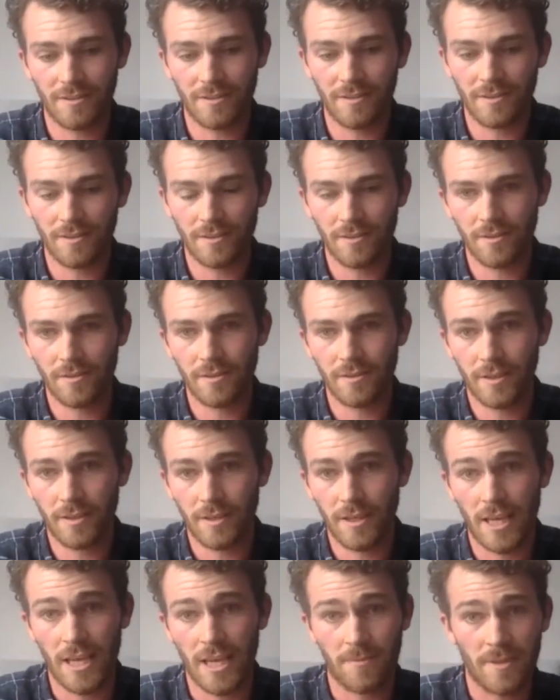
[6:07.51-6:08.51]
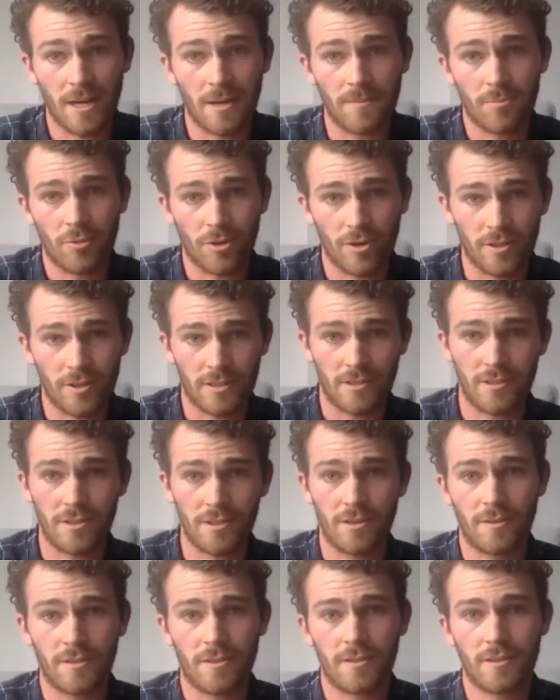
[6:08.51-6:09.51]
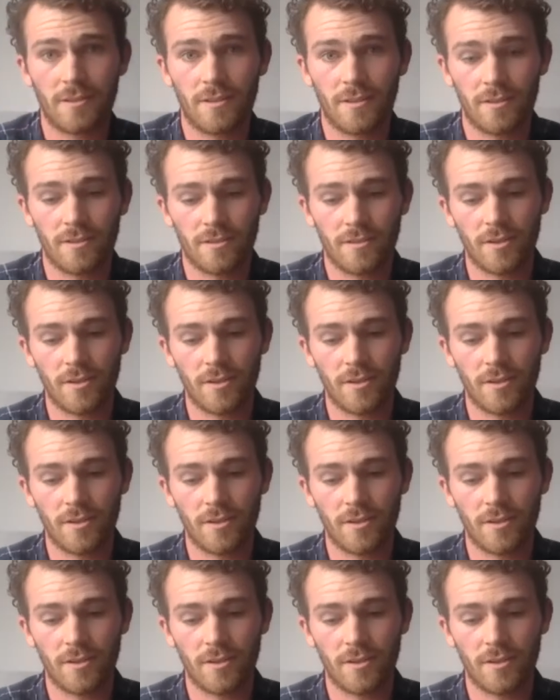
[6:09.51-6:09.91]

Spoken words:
can keep that product in use.